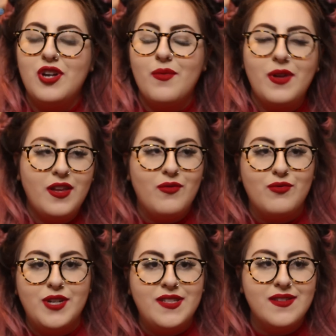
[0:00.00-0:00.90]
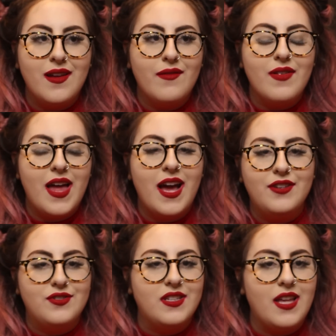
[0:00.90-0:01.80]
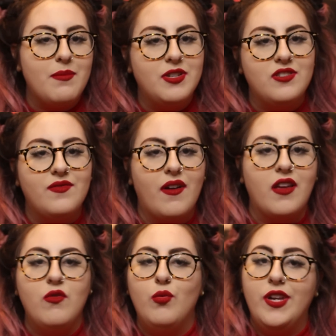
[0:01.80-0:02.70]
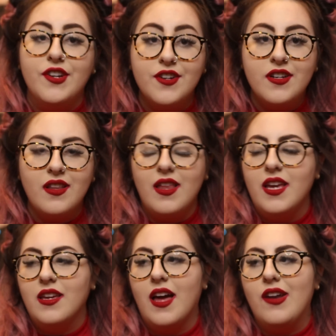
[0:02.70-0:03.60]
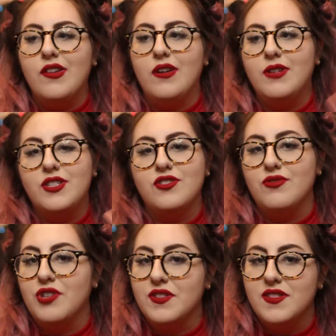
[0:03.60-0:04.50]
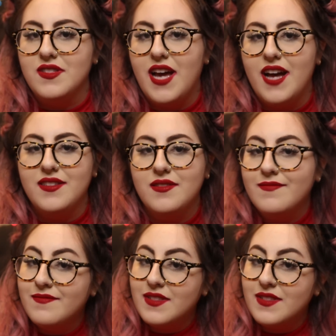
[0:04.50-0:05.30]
no really reasoning for that. I just think that bitch is fucking weird. Like, I don't know. I just don't trust his ass.